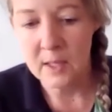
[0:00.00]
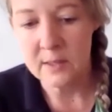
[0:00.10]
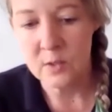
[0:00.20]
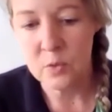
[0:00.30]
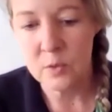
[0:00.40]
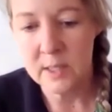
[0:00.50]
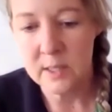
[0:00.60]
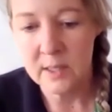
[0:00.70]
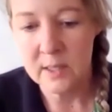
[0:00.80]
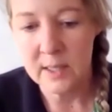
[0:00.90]
So
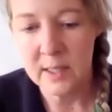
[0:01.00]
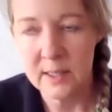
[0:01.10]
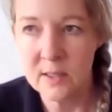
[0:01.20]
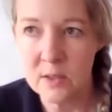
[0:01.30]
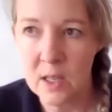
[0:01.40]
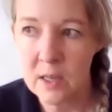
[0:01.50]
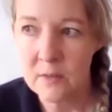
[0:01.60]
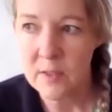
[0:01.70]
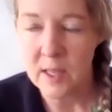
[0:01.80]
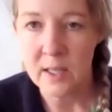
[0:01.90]
there's a lot
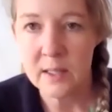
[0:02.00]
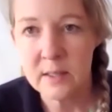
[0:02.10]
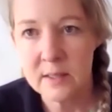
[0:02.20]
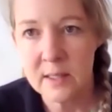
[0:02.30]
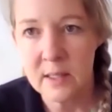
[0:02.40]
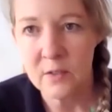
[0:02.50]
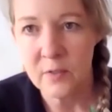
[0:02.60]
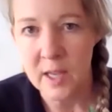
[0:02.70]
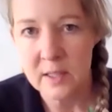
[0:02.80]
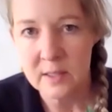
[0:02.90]
of things that
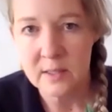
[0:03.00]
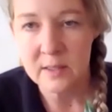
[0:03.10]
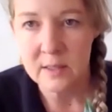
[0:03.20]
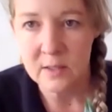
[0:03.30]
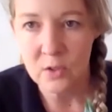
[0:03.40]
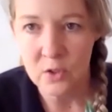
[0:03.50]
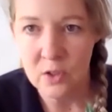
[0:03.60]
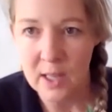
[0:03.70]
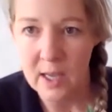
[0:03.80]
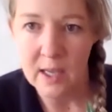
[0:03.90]
affect,
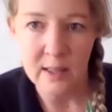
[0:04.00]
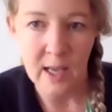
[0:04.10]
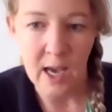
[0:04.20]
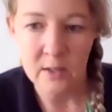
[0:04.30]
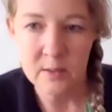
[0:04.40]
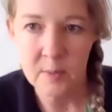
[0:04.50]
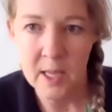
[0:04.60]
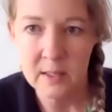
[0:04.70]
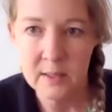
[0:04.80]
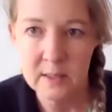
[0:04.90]
the house
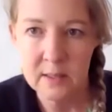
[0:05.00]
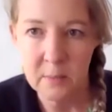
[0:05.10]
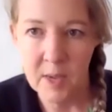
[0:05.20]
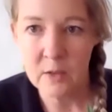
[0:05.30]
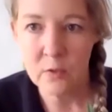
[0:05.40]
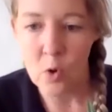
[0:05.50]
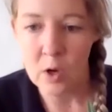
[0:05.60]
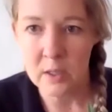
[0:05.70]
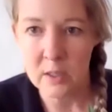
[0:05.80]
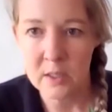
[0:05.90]
plants, the amount of
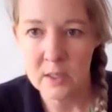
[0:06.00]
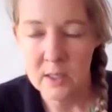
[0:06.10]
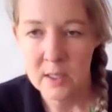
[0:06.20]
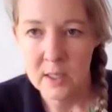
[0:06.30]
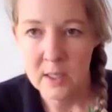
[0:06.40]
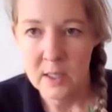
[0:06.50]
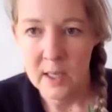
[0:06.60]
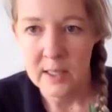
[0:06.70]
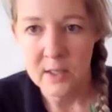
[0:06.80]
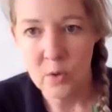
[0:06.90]
water.
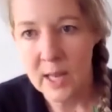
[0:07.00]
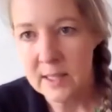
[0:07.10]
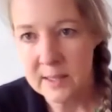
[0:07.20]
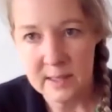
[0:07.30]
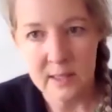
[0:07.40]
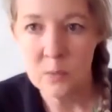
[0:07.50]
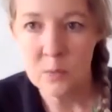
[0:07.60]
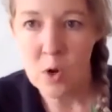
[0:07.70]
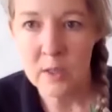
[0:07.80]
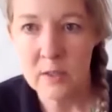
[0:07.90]
They don't like sitting in
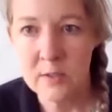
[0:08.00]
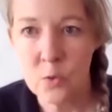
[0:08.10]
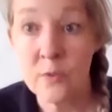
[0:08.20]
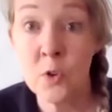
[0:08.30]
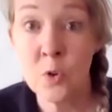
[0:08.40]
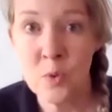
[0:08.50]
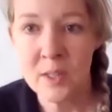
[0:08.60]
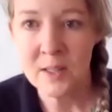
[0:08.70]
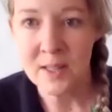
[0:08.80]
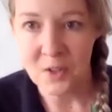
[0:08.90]
water. So if you're
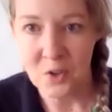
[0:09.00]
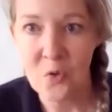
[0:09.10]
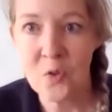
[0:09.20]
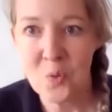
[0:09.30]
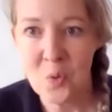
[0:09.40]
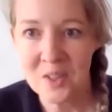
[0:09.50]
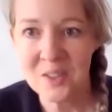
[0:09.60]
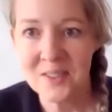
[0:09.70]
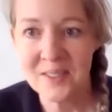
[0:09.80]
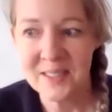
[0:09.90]
one that
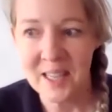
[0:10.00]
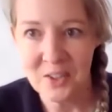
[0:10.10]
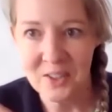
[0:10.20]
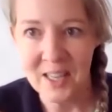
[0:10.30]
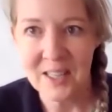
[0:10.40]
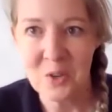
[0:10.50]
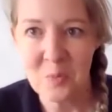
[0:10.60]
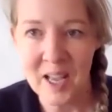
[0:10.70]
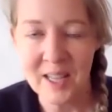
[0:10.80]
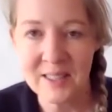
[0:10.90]
overwaters and you're letting your
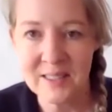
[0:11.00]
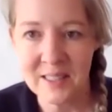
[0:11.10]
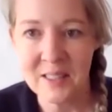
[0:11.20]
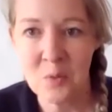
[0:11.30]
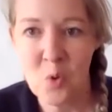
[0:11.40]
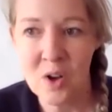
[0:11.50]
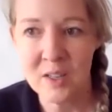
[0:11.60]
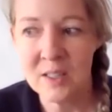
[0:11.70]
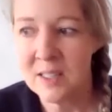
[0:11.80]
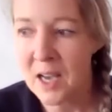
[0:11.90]
plants sit in
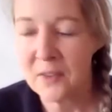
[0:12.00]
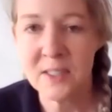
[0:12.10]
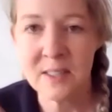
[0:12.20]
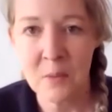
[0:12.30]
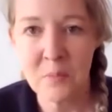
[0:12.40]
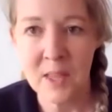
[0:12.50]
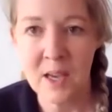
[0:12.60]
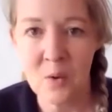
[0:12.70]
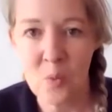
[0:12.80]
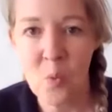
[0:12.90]
water, you have to dump
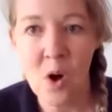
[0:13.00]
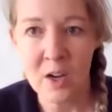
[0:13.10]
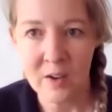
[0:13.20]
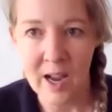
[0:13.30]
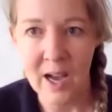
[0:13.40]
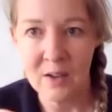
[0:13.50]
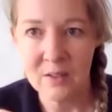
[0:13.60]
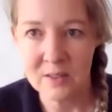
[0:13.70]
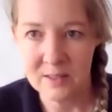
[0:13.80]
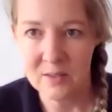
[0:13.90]
that water
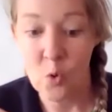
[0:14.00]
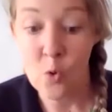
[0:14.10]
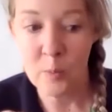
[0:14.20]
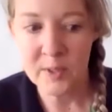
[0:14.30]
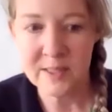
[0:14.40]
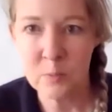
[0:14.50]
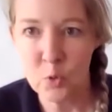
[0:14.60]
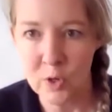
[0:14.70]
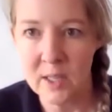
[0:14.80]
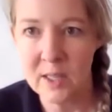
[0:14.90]
out or put some
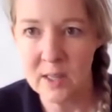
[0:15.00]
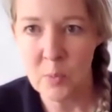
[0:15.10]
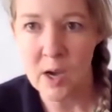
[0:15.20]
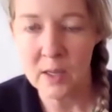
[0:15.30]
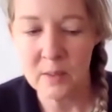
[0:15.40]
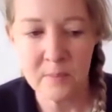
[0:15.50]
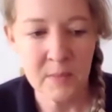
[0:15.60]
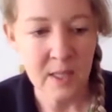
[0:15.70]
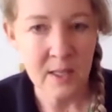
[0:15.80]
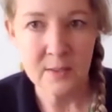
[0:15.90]
grit in the
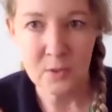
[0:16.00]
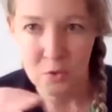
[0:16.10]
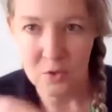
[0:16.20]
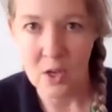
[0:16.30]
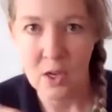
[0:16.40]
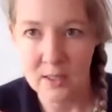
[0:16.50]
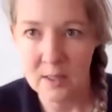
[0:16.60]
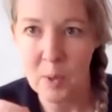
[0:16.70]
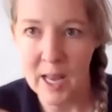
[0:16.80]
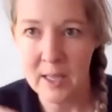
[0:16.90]
bottom, so
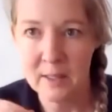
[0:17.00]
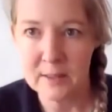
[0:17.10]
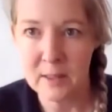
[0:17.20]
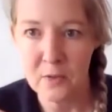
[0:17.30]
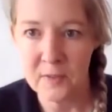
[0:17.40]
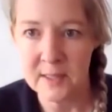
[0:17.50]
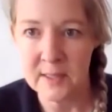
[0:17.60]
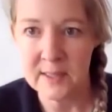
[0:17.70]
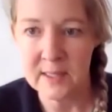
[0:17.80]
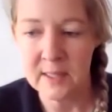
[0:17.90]
the plant itself
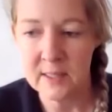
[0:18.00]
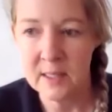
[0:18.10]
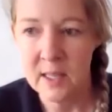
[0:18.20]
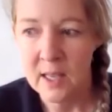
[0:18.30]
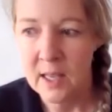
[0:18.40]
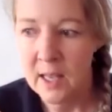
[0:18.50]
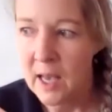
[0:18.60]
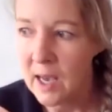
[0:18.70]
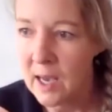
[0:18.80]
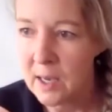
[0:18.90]
isn't sitting.
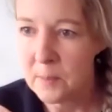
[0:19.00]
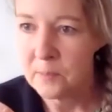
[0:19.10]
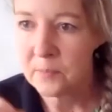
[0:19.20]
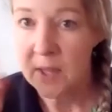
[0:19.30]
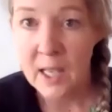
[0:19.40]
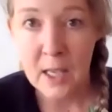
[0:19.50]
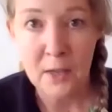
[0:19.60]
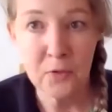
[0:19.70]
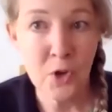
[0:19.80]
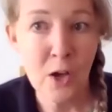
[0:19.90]

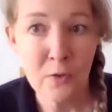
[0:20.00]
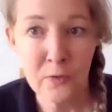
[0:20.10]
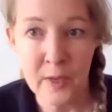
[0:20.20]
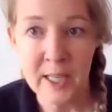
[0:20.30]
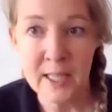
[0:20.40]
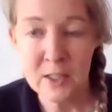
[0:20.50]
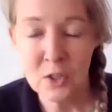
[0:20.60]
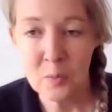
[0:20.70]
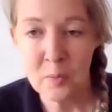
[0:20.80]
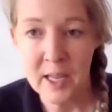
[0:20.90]
If you're not feeding
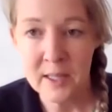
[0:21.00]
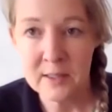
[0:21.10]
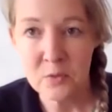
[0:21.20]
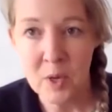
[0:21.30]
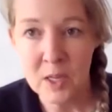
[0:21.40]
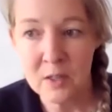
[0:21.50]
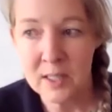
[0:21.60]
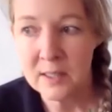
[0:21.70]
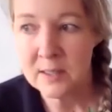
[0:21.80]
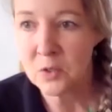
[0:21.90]
your plants
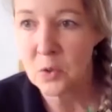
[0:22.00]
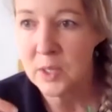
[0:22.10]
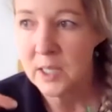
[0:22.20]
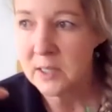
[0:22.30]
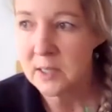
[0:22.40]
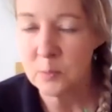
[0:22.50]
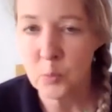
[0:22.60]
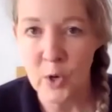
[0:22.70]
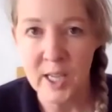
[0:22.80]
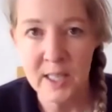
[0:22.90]
regularly, so going into
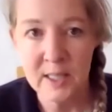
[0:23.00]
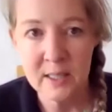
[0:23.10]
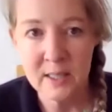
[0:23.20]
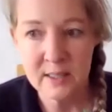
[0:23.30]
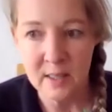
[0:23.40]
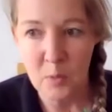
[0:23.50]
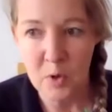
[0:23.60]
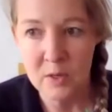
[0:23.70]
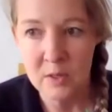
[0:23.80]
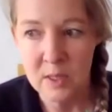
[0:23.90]
spring,
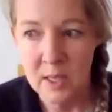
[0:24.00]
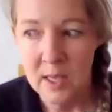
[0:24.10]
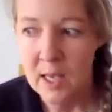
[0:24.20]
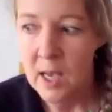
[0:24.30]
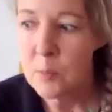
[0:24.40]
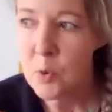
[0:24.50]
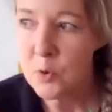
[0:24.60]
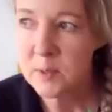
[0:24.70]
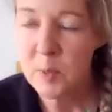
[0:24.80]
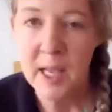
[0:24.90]
summer,
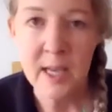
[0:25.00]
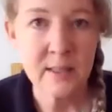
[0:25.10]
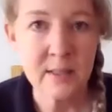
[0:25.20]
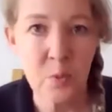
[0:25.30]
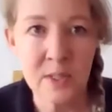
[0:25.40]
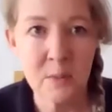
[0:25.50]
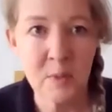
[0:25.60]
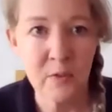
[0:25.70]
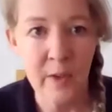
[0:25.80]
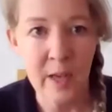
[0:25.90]
most plants want to
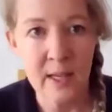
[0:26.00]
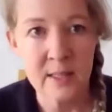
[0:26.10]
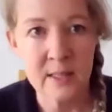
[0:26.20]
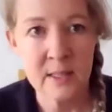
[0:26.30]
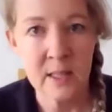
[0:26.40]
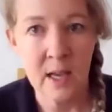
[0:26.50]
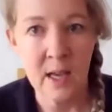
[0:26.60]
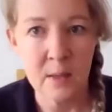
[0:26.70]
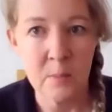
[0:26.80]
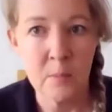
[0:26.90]
be fed
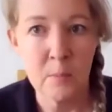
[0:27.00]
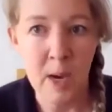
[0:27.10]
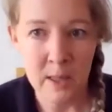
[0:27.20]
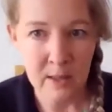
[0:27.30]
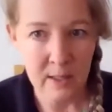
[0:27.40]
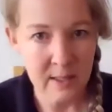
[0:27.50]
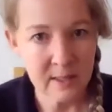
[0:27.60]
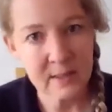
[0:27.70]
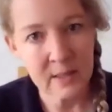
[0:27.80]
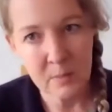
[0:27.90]
monthly,
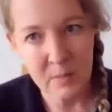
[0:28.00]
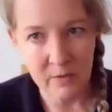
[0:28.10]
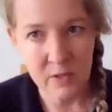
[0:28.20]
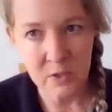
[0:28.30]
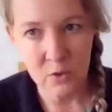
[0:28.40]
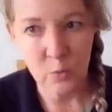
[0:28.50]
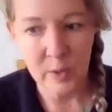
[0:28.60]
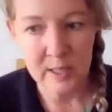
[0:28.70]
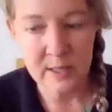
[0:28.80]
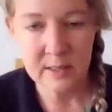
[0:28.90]
some every 2
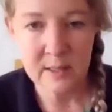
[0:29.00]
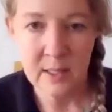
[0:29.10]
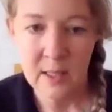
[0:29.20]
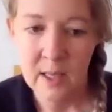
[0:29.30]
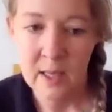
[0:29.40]
weeks.